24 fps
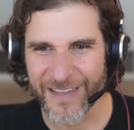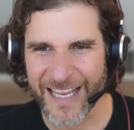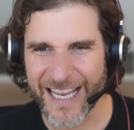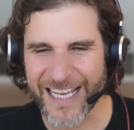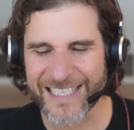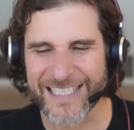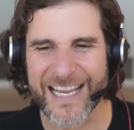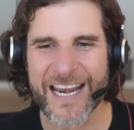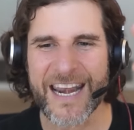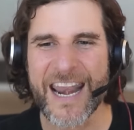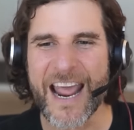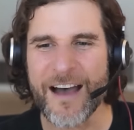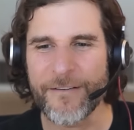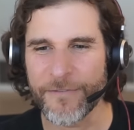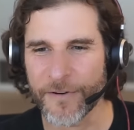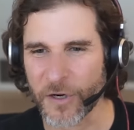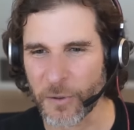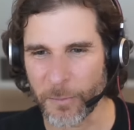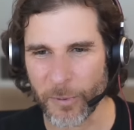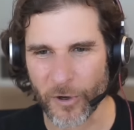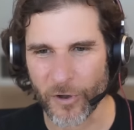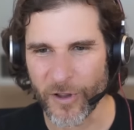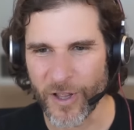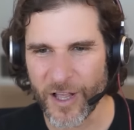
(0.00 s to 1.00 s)
It's
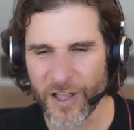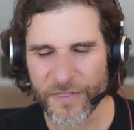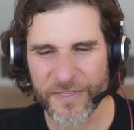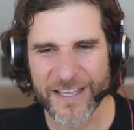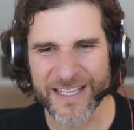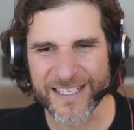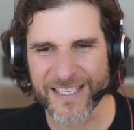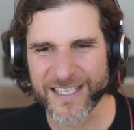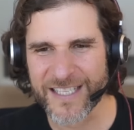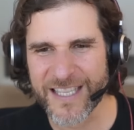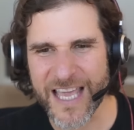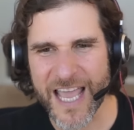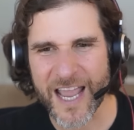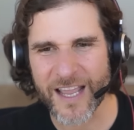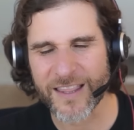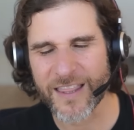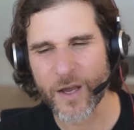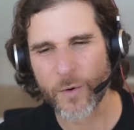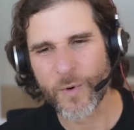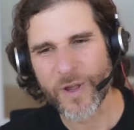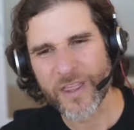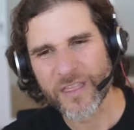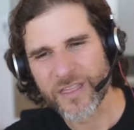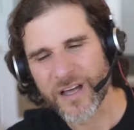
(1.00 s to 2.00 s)
inevitable. This thing
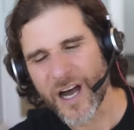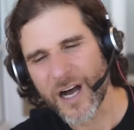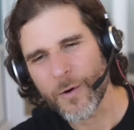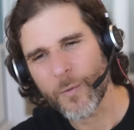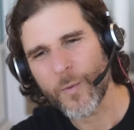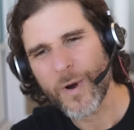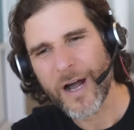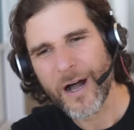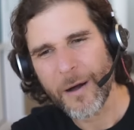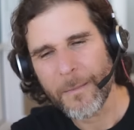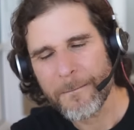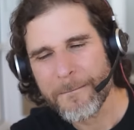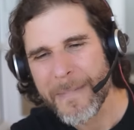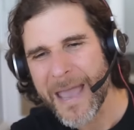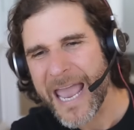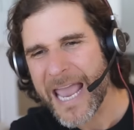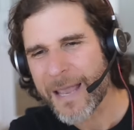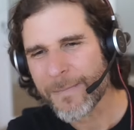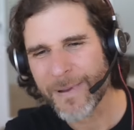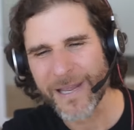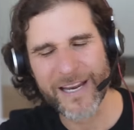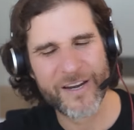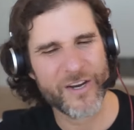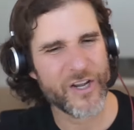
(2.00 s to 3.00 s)
that we thought, well,
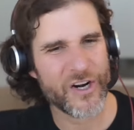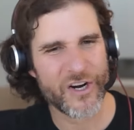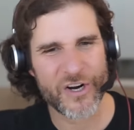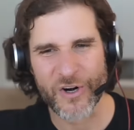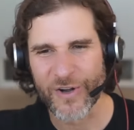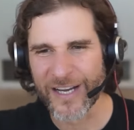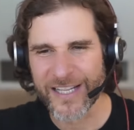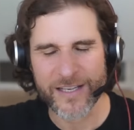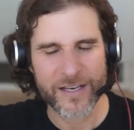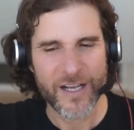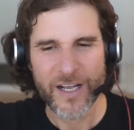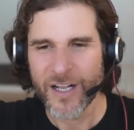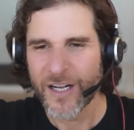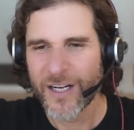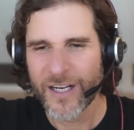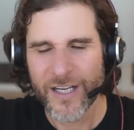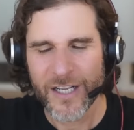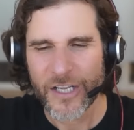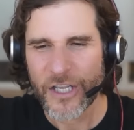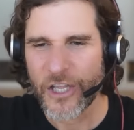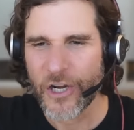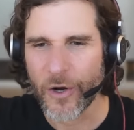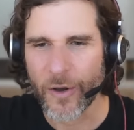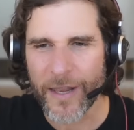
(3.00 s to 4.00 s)
maybe, no, no, no. It,
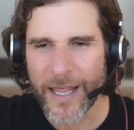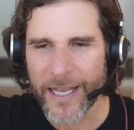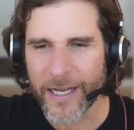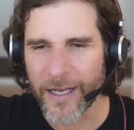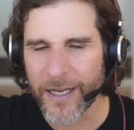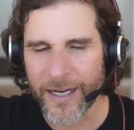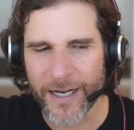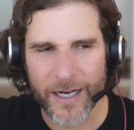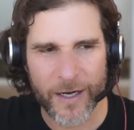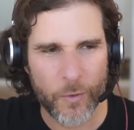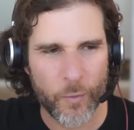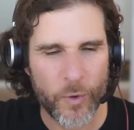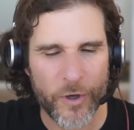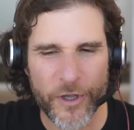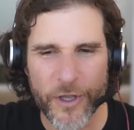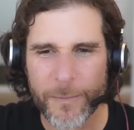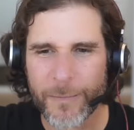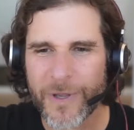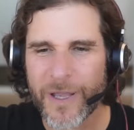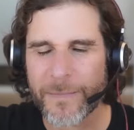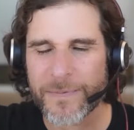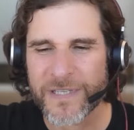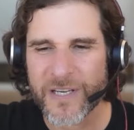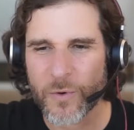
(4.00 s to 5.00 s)
you know, like uh, William
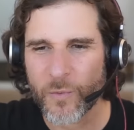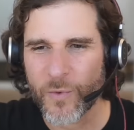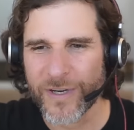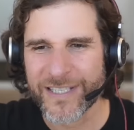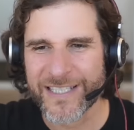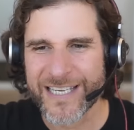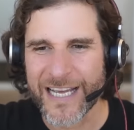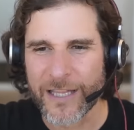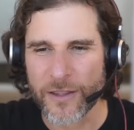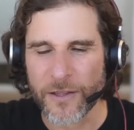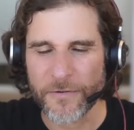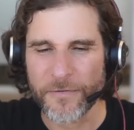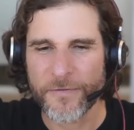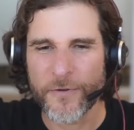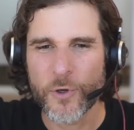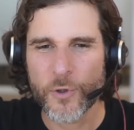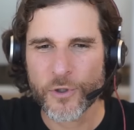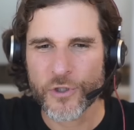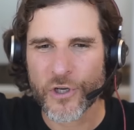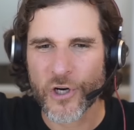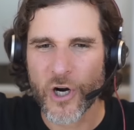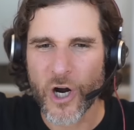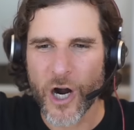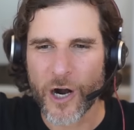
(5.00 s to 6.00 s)
Gibson once said, the
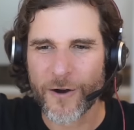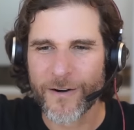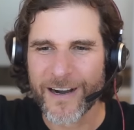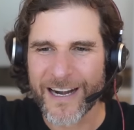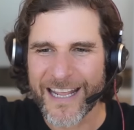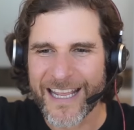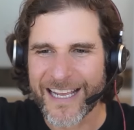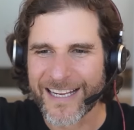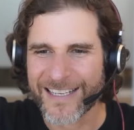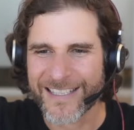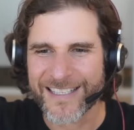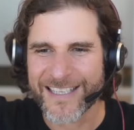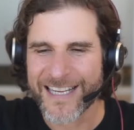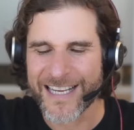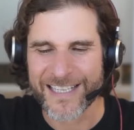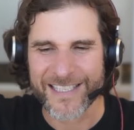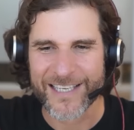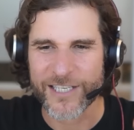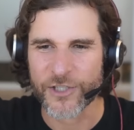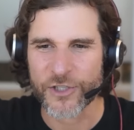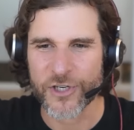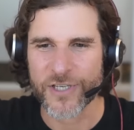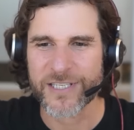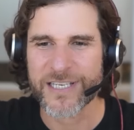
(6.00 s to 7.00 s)
future already exists.
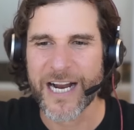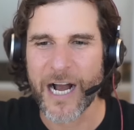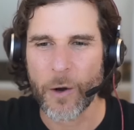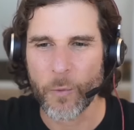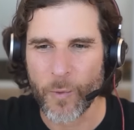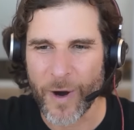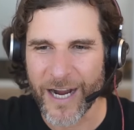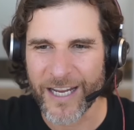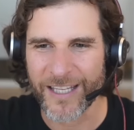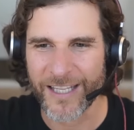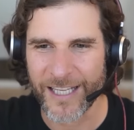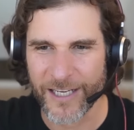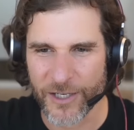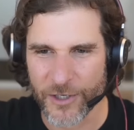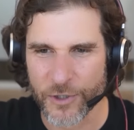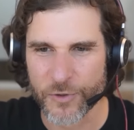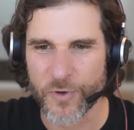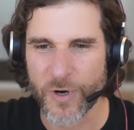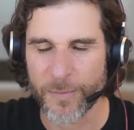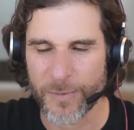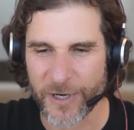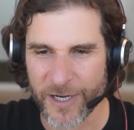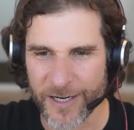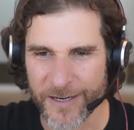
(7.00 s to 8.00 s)
It's just not widely
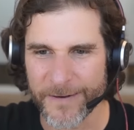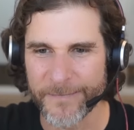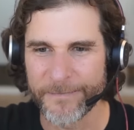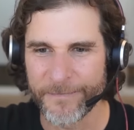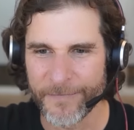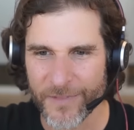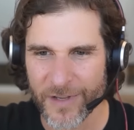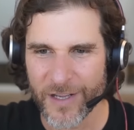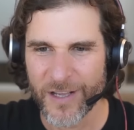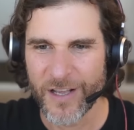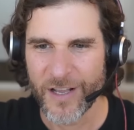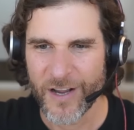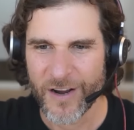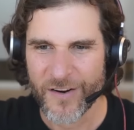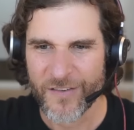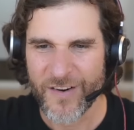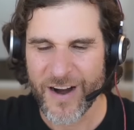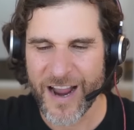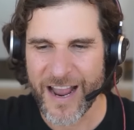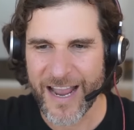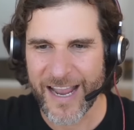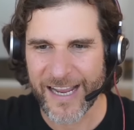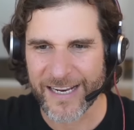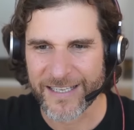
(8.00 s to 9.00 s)
distributed, mm-hmm.
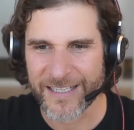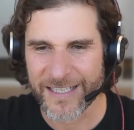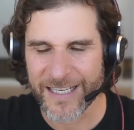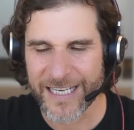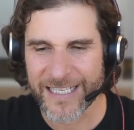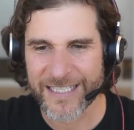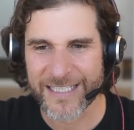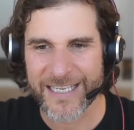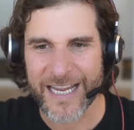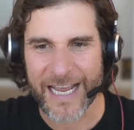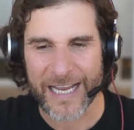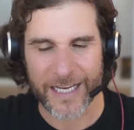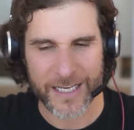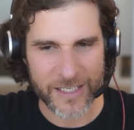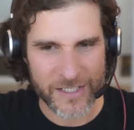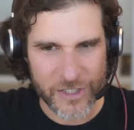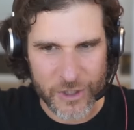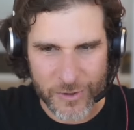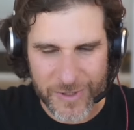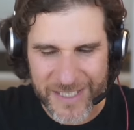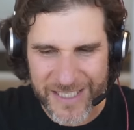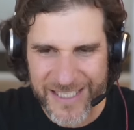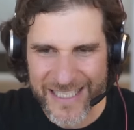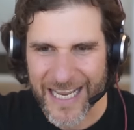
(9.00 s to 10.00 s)
right? It's like,
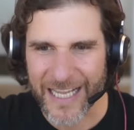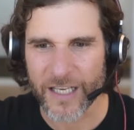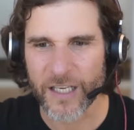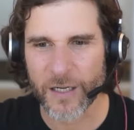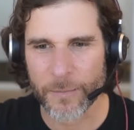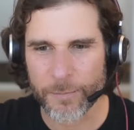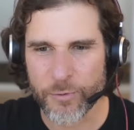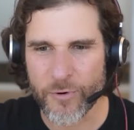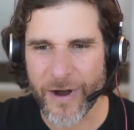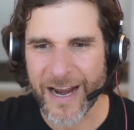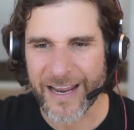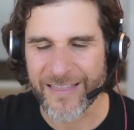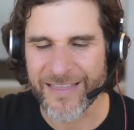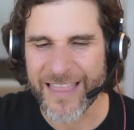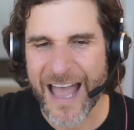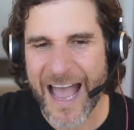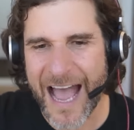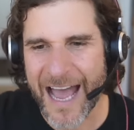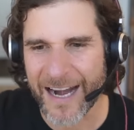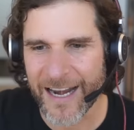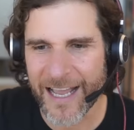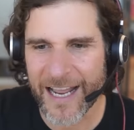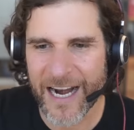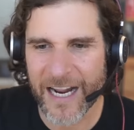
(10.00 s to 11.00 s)
so celebrate
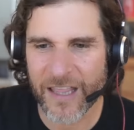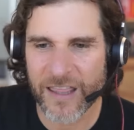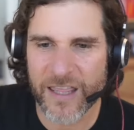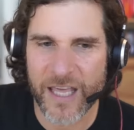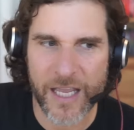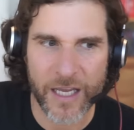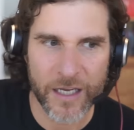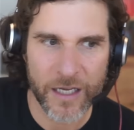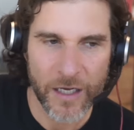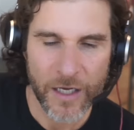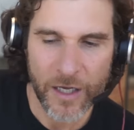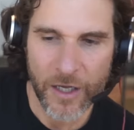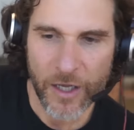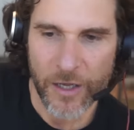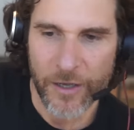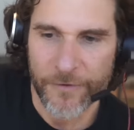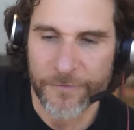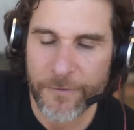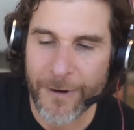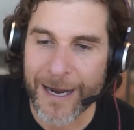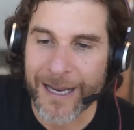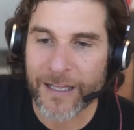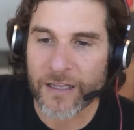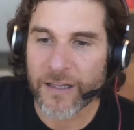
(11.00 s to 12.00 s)
that. And I think,
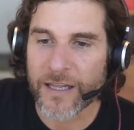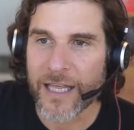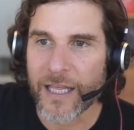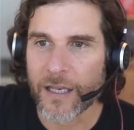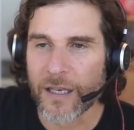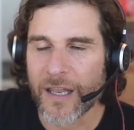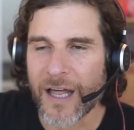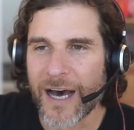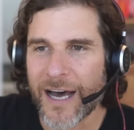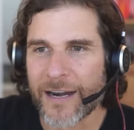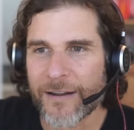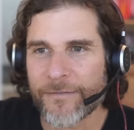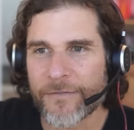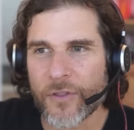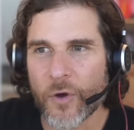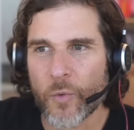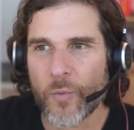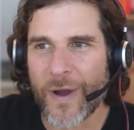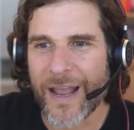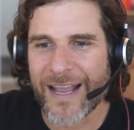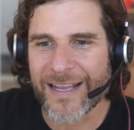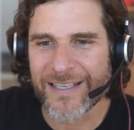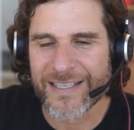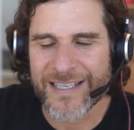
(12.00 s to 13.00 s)
frankly, a lot of the
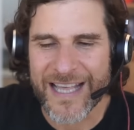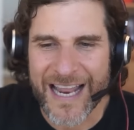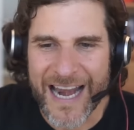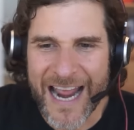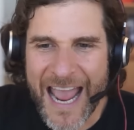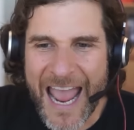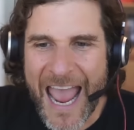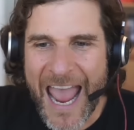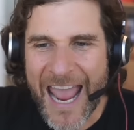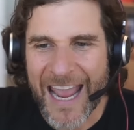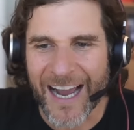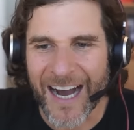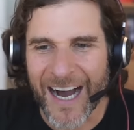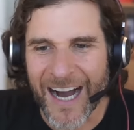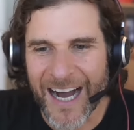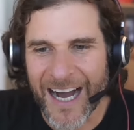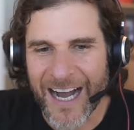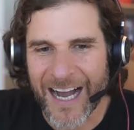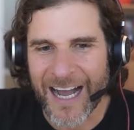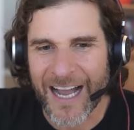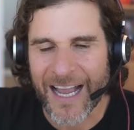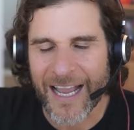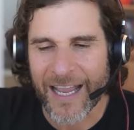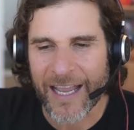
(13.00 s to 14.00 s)
ways that
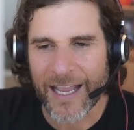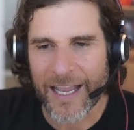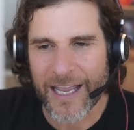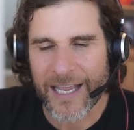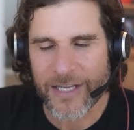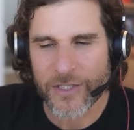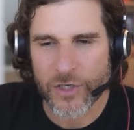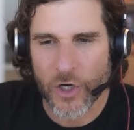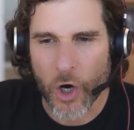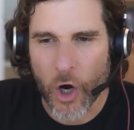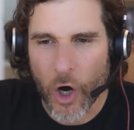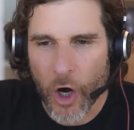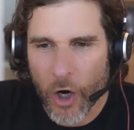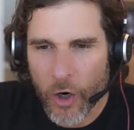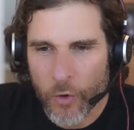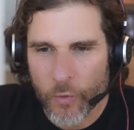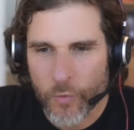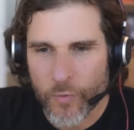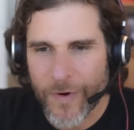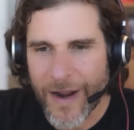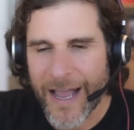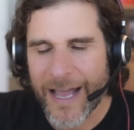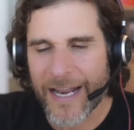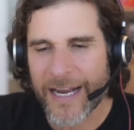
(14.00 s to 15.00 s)
AI is
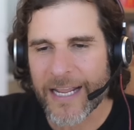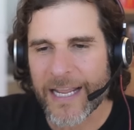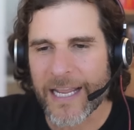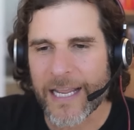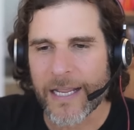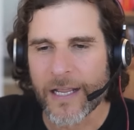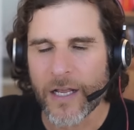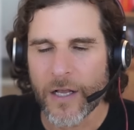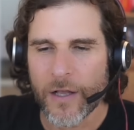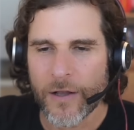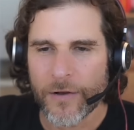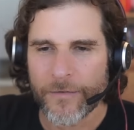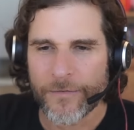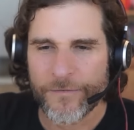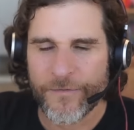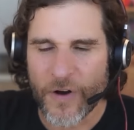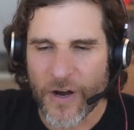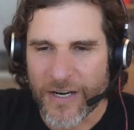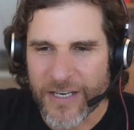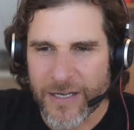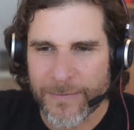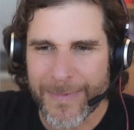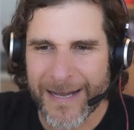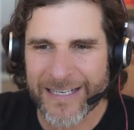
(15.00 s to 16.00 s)
already
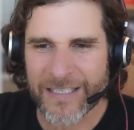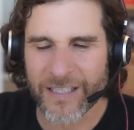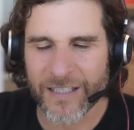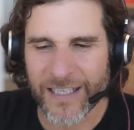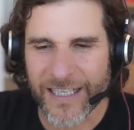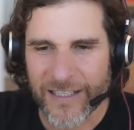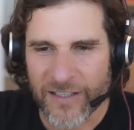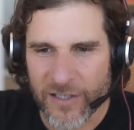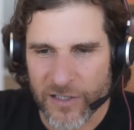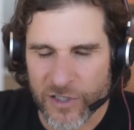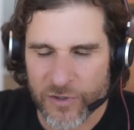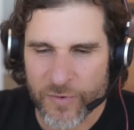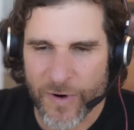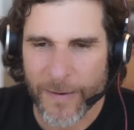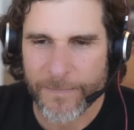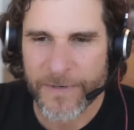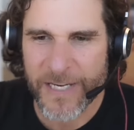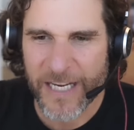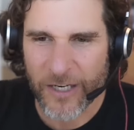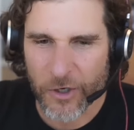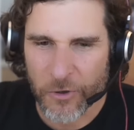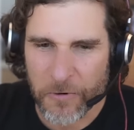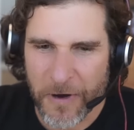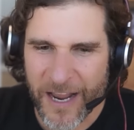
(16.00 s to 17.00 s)
fundamentally
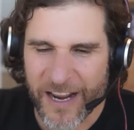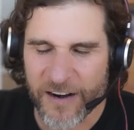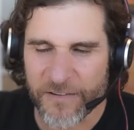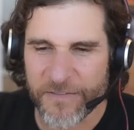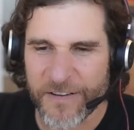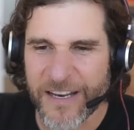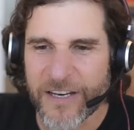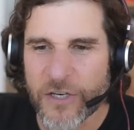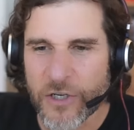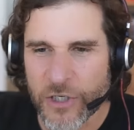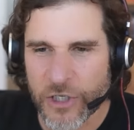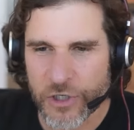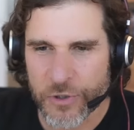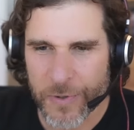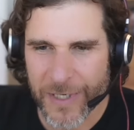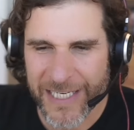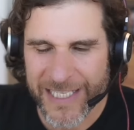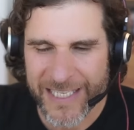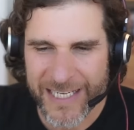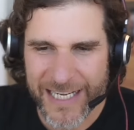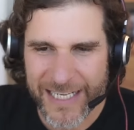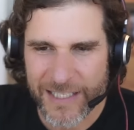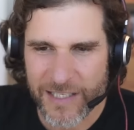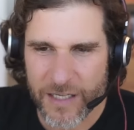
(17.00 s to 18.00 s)
disrupting creative
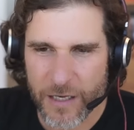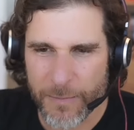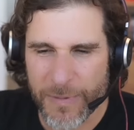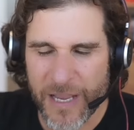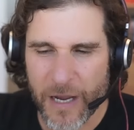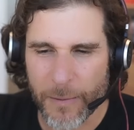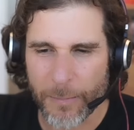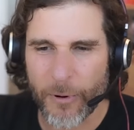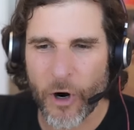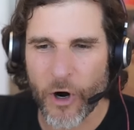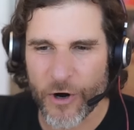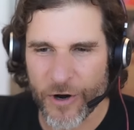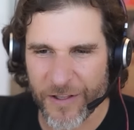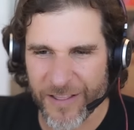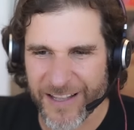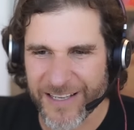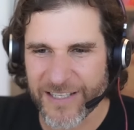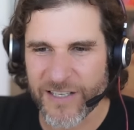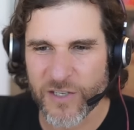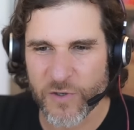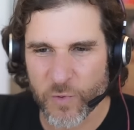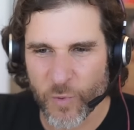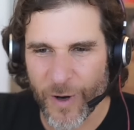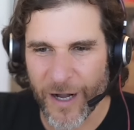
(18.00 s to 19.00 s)
industries needs to be a part of
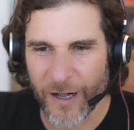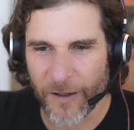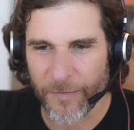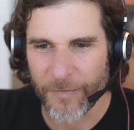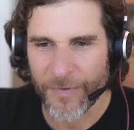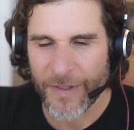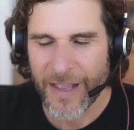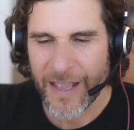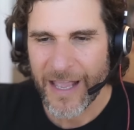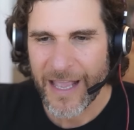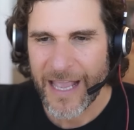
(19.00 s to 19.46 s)
this as well.